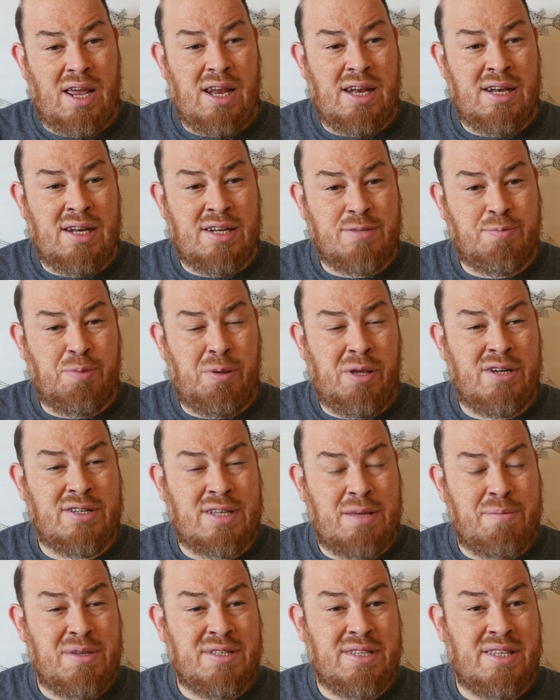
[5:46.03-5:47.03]
And as players,
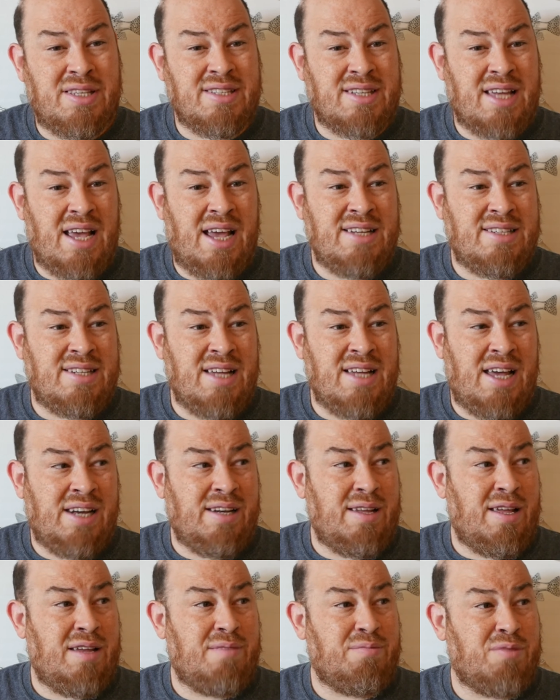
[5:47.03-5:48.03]
that means that this guy is
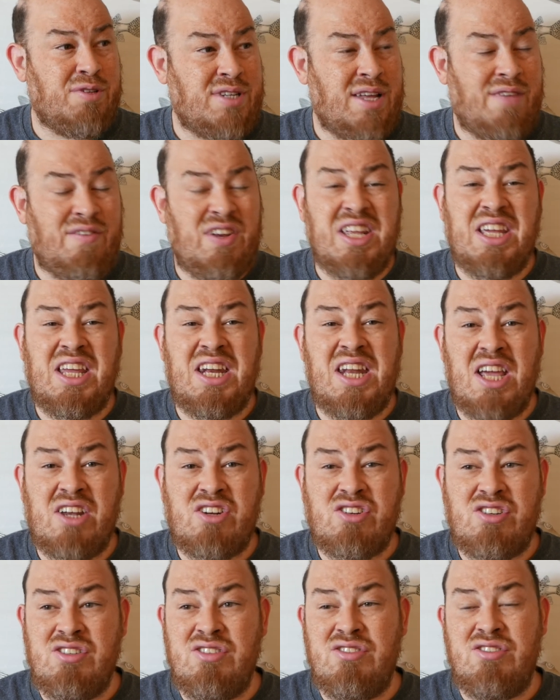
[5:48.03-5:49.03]
not doesn't have any
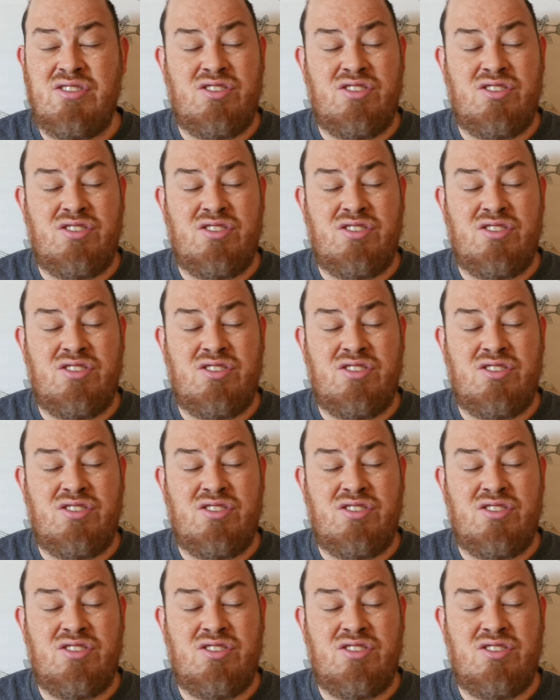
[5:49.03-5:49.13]
connections.